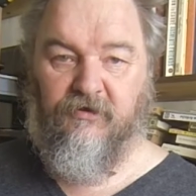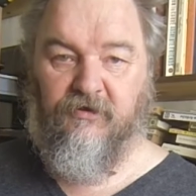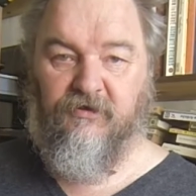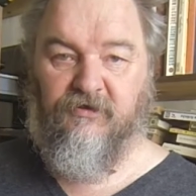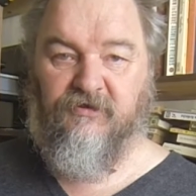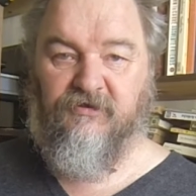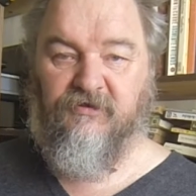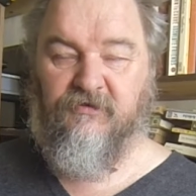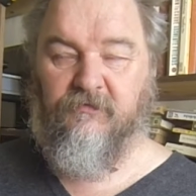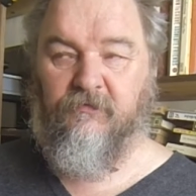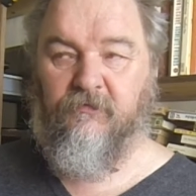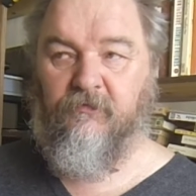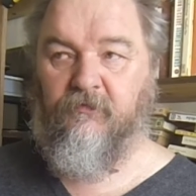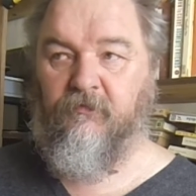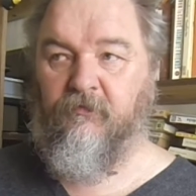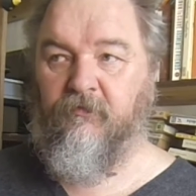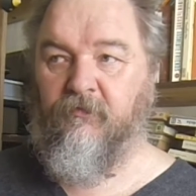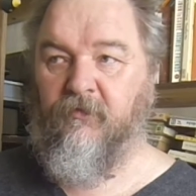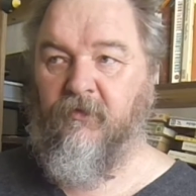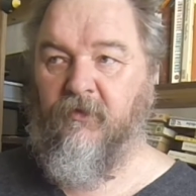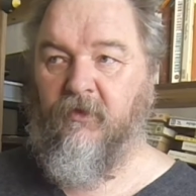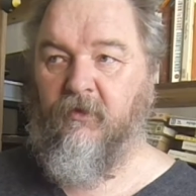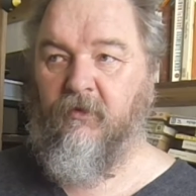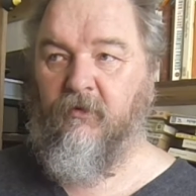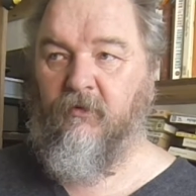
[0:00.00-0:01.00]
this
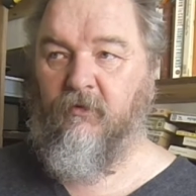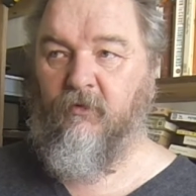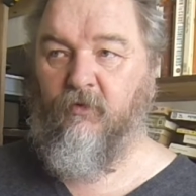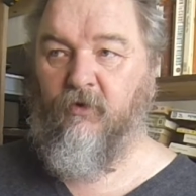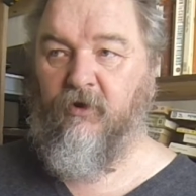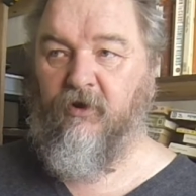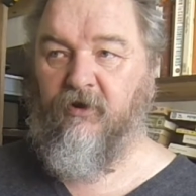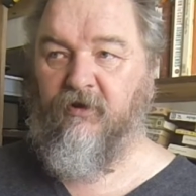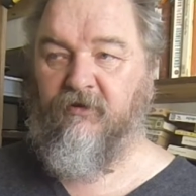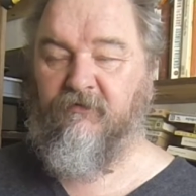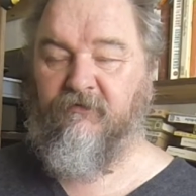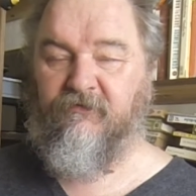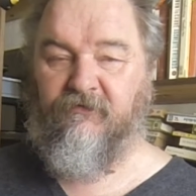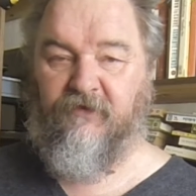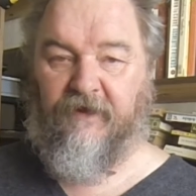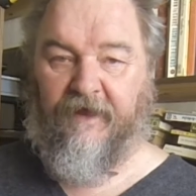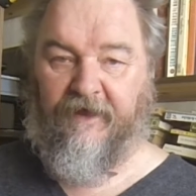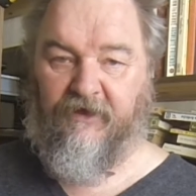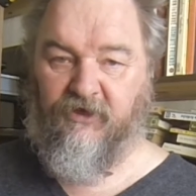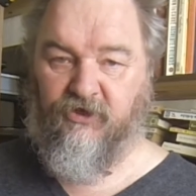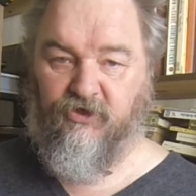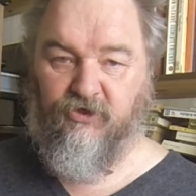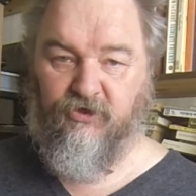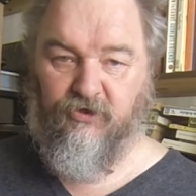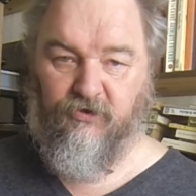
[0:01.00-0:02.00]
wearing
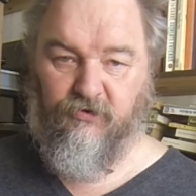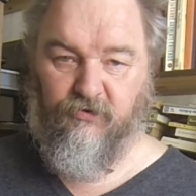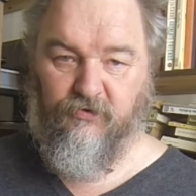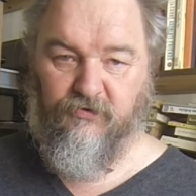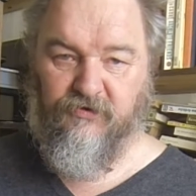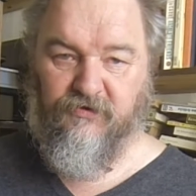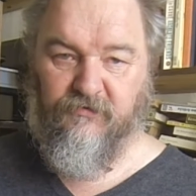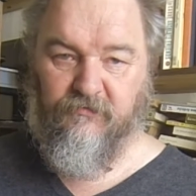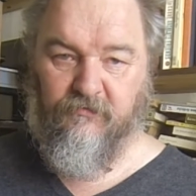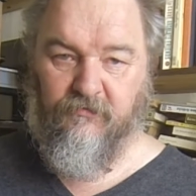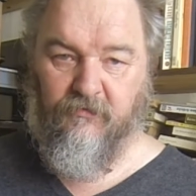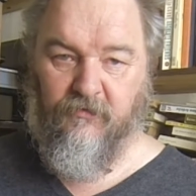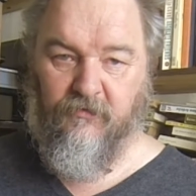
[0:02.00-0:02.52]
flat shoes,